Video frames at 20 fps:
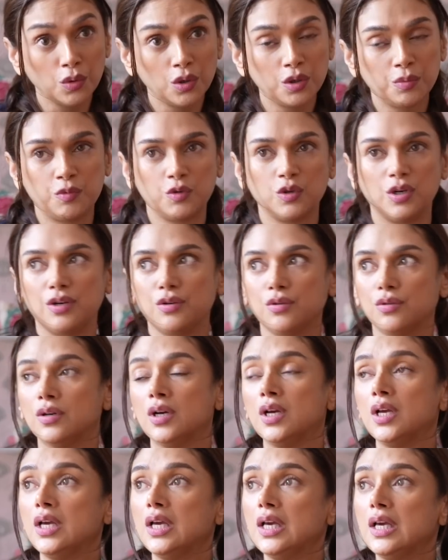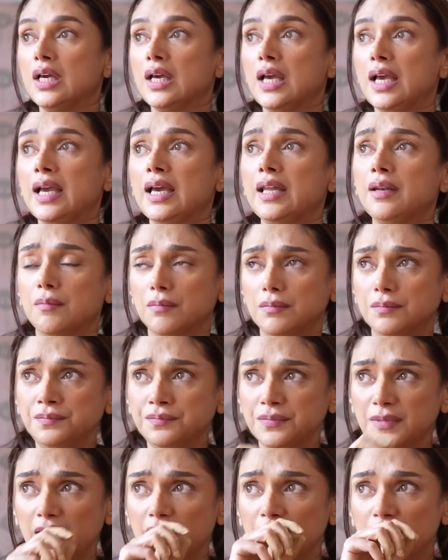old Poirot. And
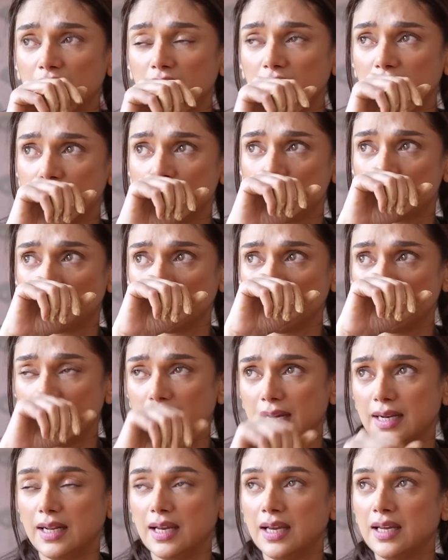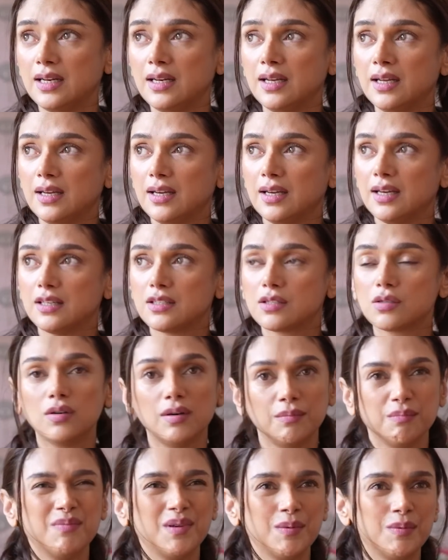I really enjoy that. And
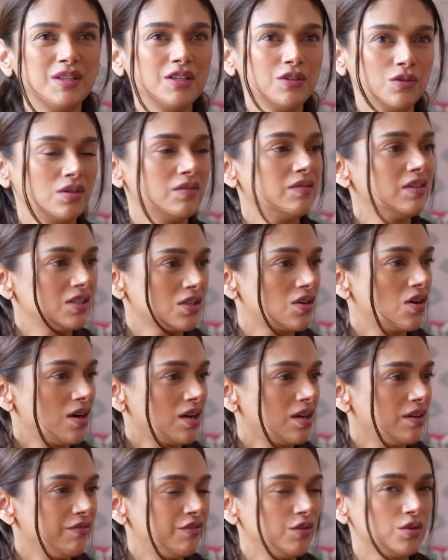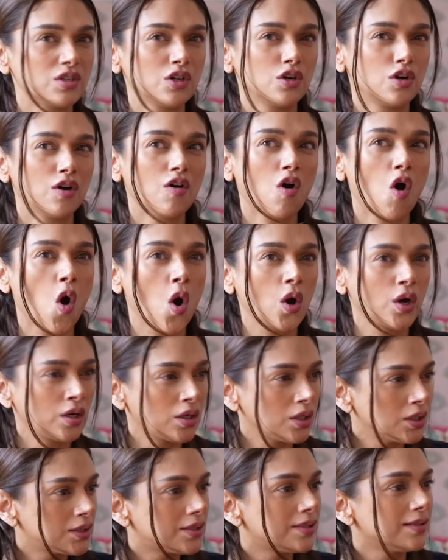so maybe the universe got confused and a lot of
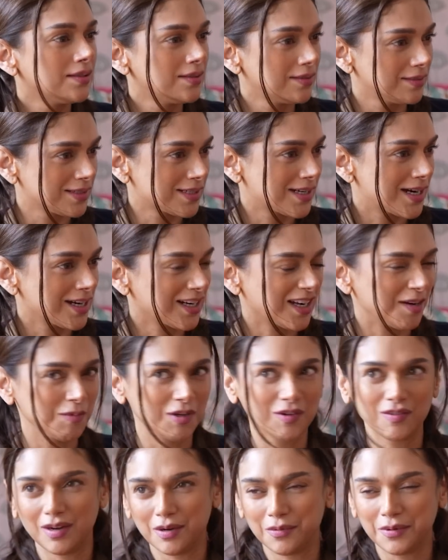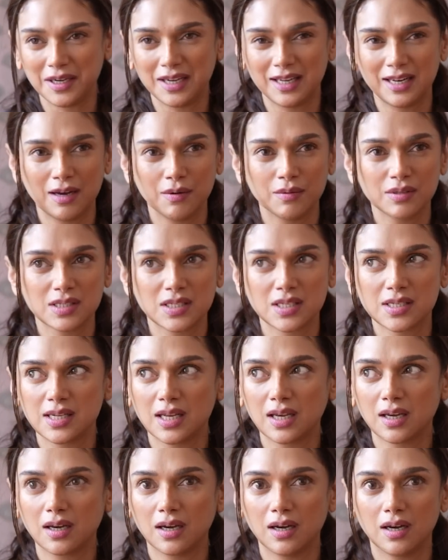horror thrillers started coming my way. And I was just
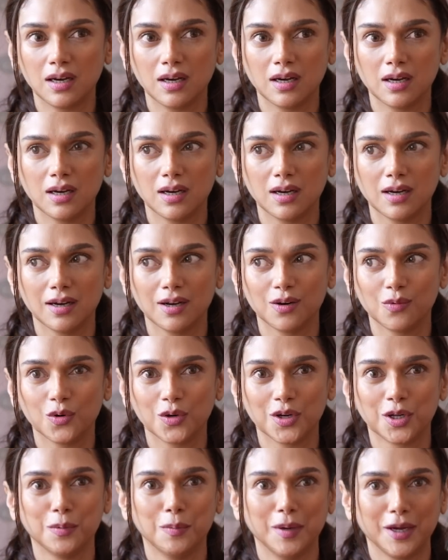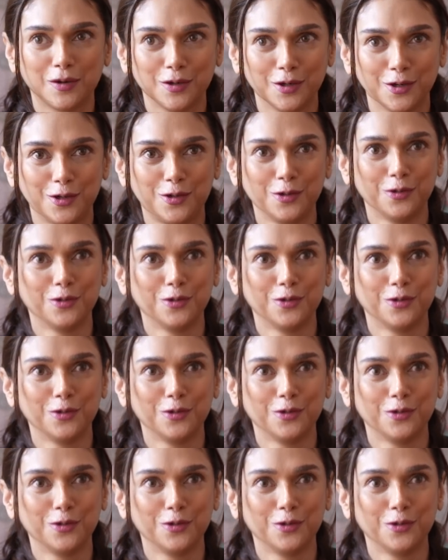like, uh, what am I going